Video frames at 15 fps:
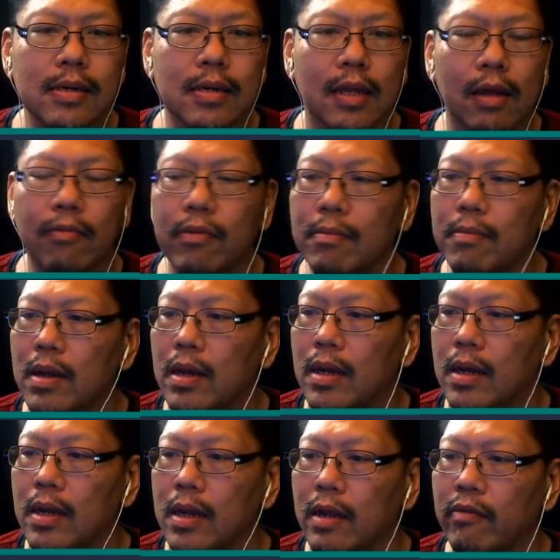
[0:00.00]
give
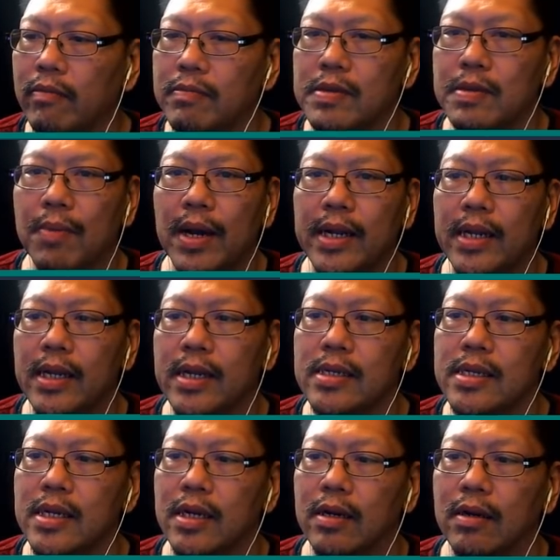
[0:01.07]
him some
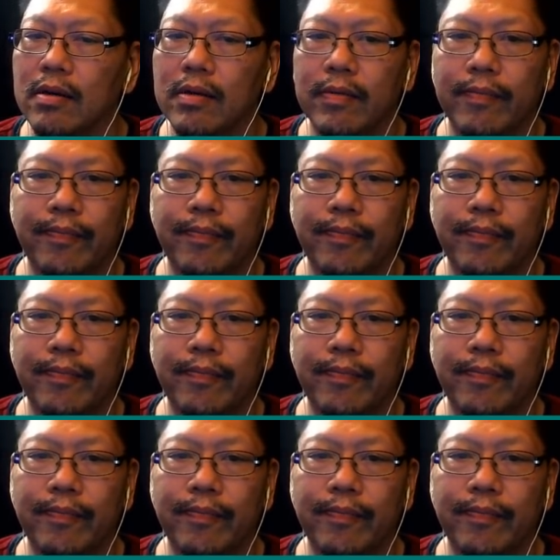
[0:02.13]
ideas here.